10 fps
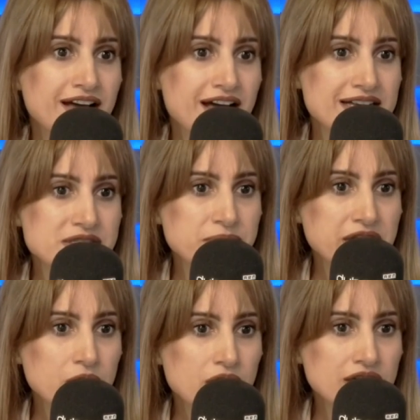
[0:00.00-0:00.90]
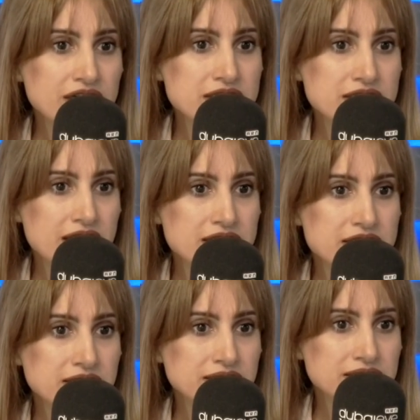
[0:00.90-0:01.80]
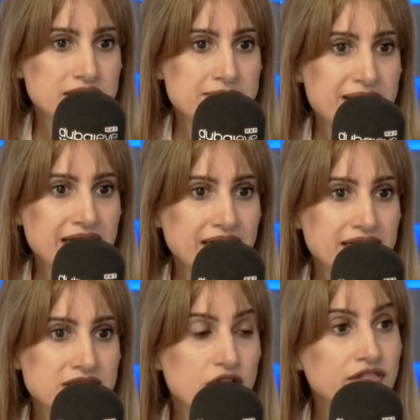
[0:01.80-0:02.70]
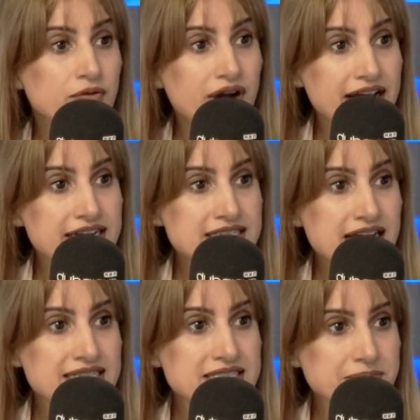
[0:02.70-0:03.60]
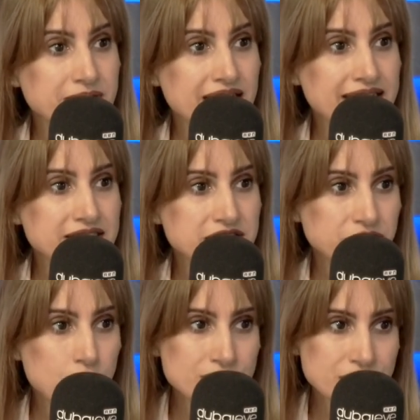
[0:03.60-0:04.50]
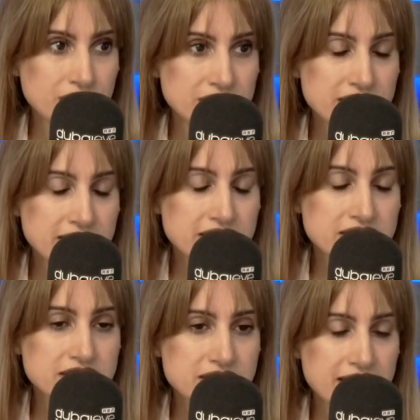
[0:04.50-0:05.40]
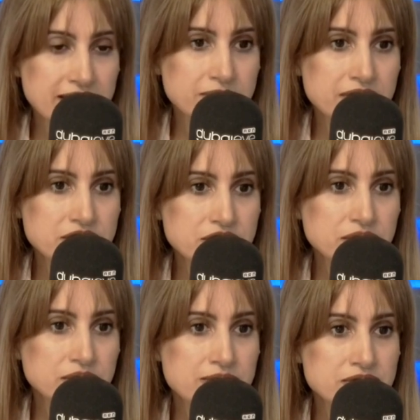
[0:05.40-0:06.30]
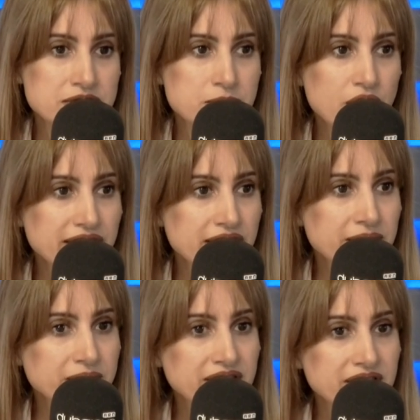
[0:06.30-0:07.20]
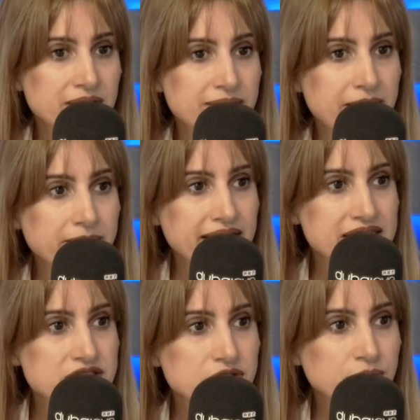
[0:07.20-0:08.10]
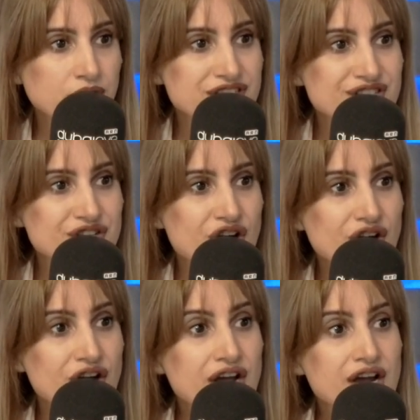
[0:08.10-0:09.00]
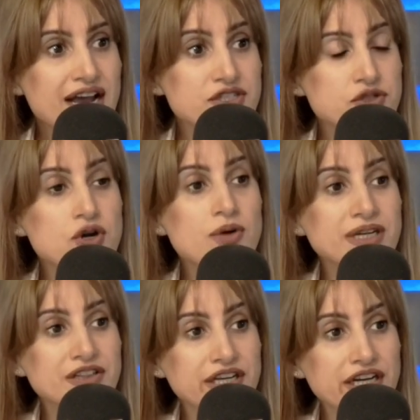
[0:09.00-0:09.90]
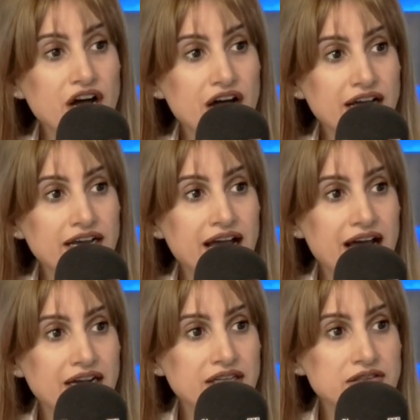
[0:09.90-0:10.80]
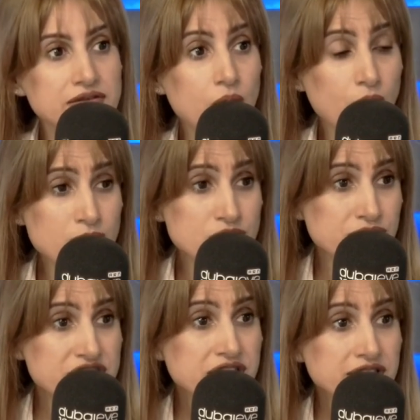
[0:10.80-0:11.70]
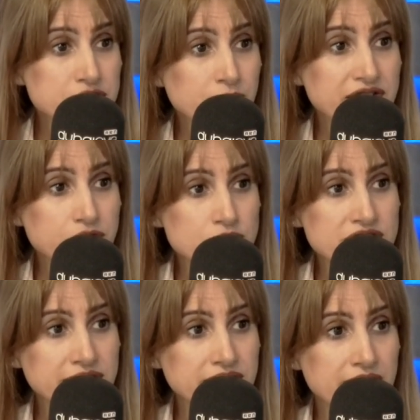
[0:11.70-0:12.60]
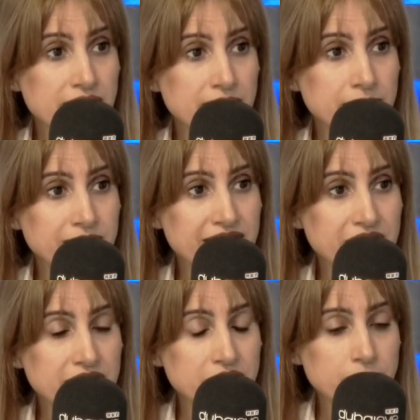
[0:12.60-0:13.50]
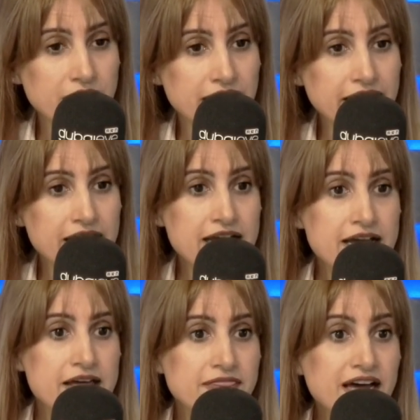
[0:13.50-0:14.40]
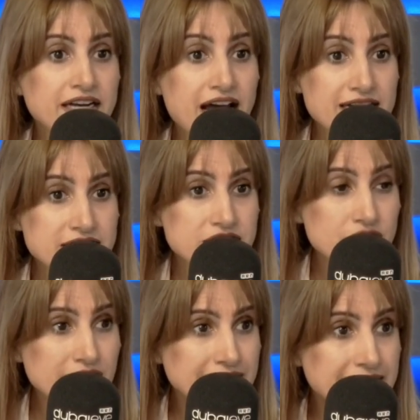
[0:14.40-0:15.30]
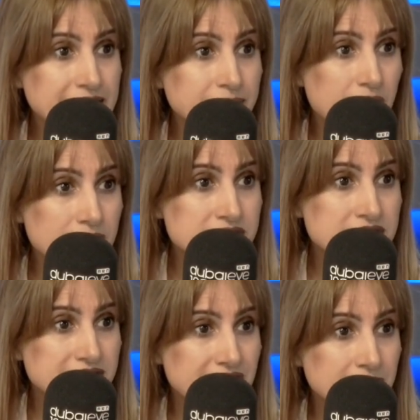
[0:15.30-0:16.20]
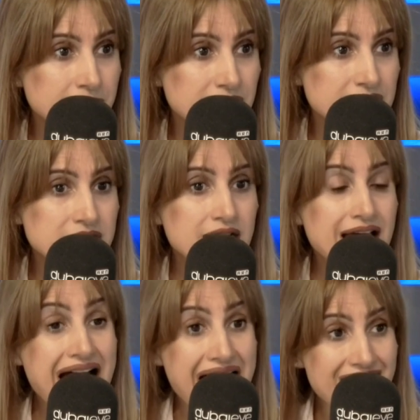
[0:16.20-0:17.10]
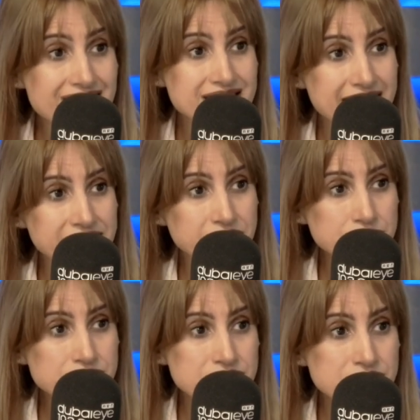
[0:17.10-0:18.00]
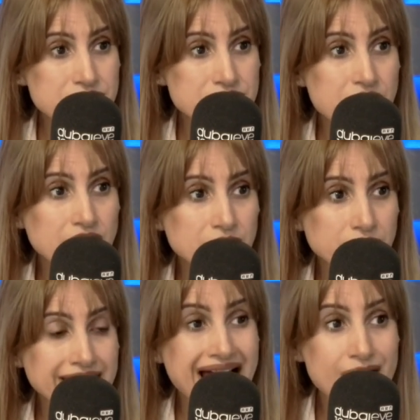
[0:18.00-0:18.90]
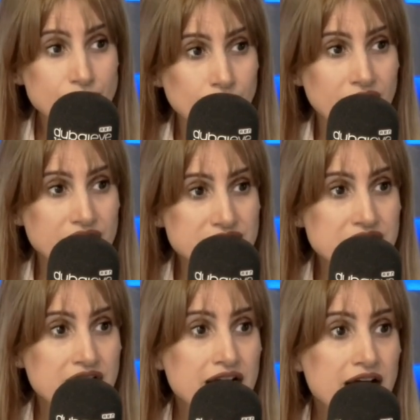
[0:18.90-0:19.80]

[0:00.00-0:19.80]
As we call it, that demand is on the rise and supply is, of course, going to take its time to come to the market and meet the demand pace. So prices are astronomically high and almost reaching the 2014 level in Dubai. That has certainly prompted developers and end users to start looking outwards.